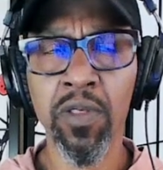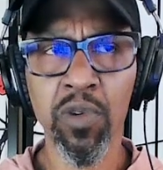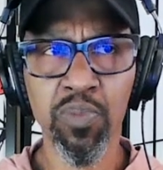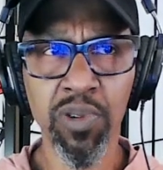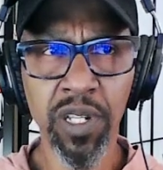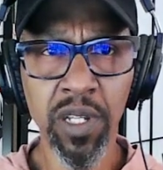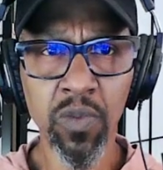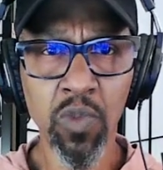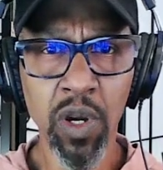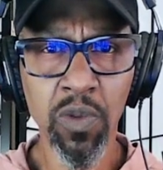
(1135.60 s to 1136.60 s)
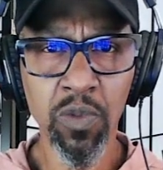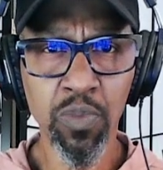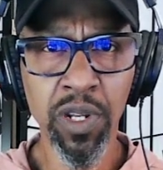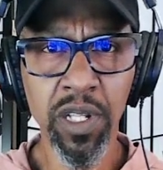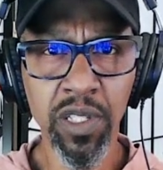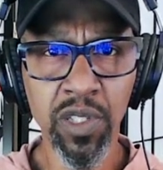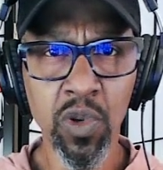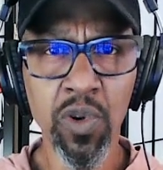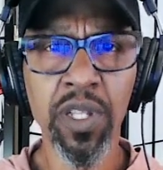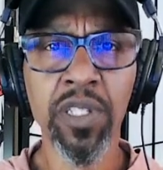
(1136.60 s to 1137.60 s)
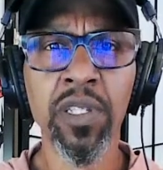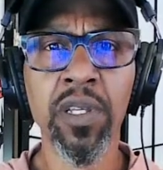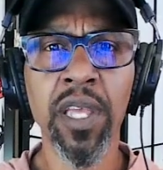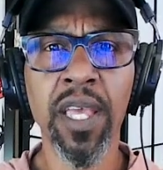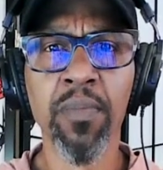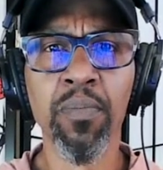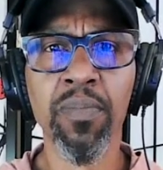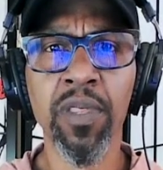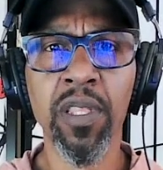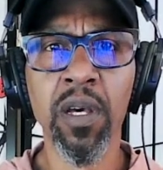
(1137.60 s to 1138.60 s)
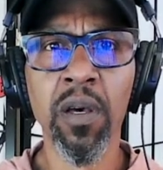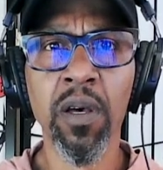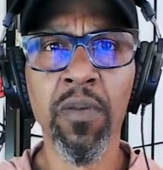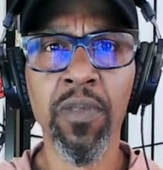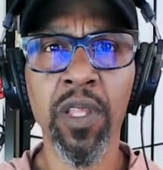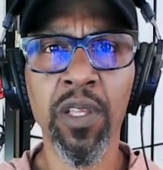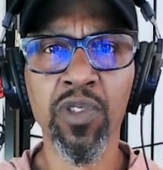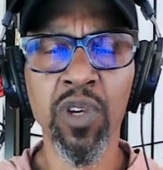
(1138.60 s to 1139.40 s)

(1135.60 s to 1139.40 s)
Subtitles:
they're pretty good stories. And the